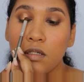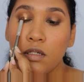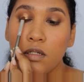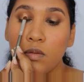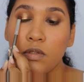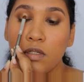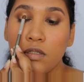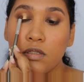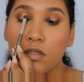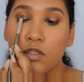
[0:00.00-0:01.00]
in with
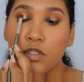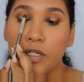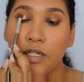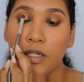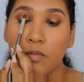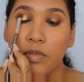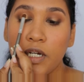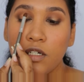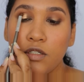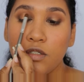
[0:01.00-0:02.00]
this shading
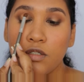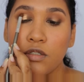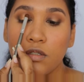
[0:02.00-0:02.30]
brush.